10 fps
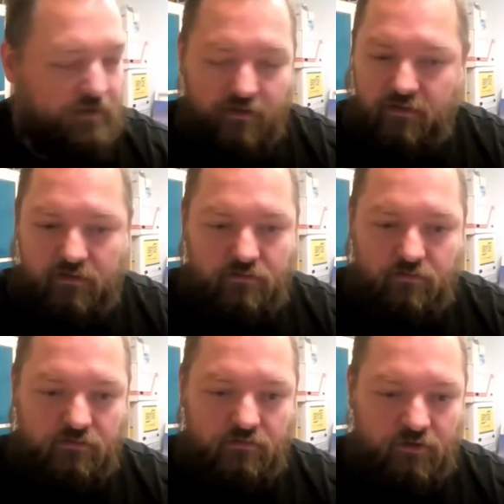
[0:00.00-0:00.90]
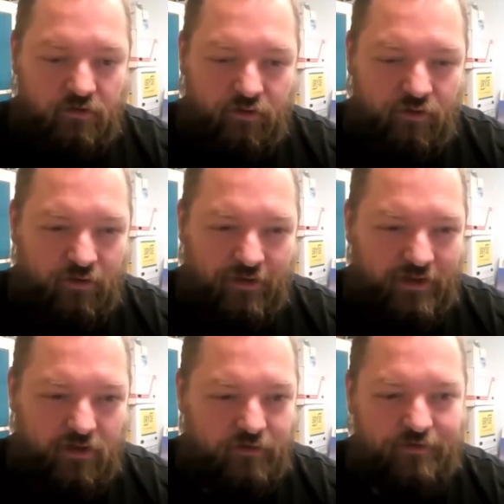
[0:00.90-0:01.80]
I the
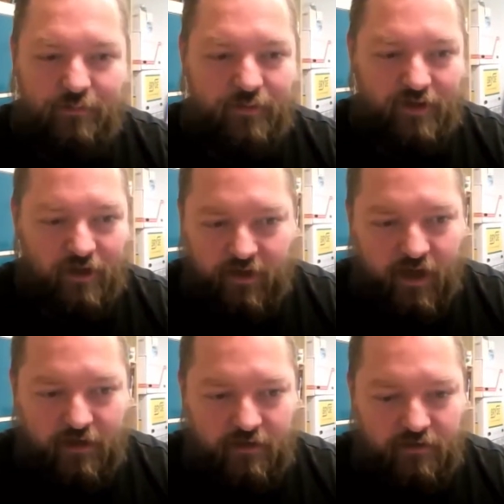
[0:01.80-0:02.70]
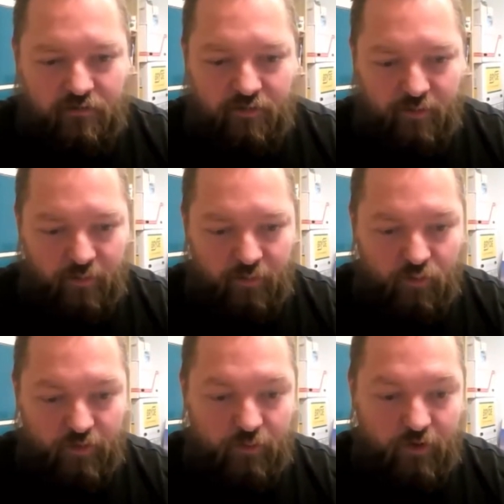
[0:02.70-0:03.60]
Neuralink or something like that. I don't remember
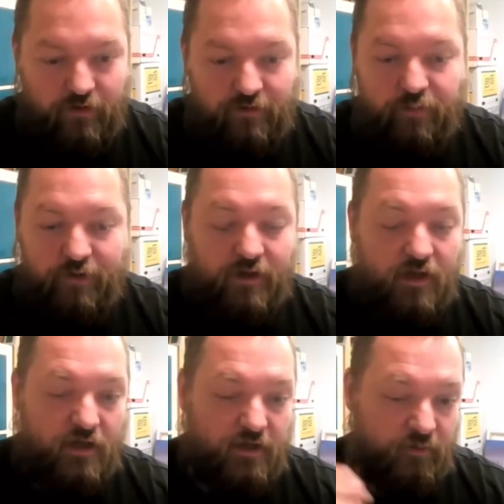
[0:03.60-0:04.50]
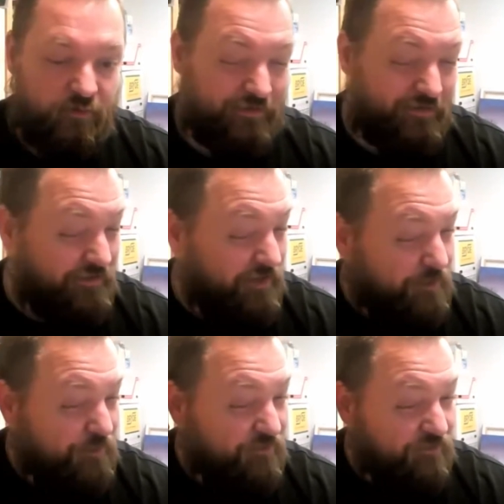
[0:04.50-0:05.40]
what it was, but it was a
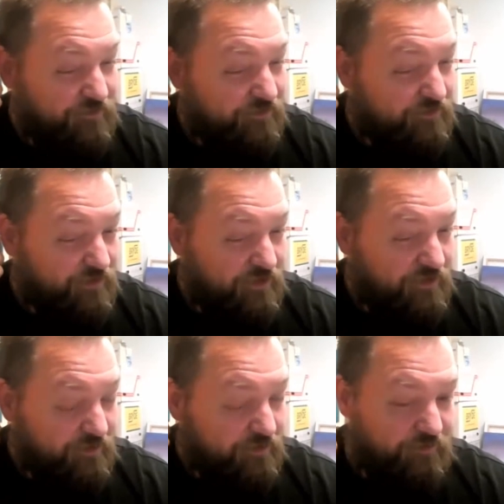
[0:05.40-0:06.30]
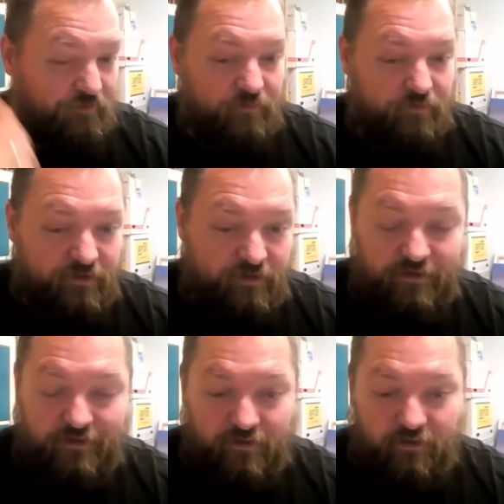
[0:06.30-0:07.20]
sub um,
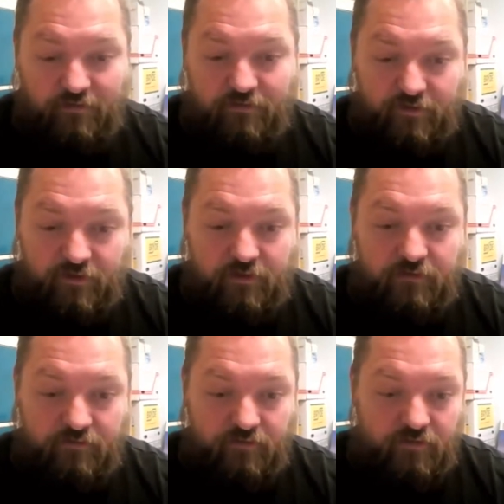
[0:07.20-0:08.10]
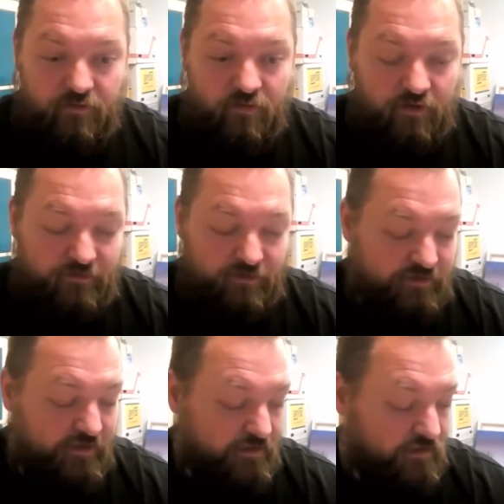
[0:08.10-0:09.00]
city of uh, one of the
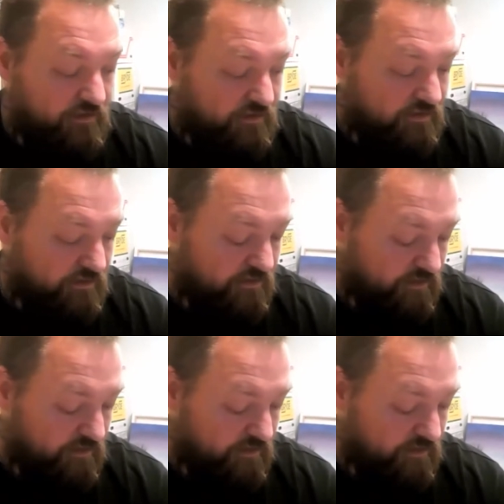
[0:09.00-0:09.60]
Tesla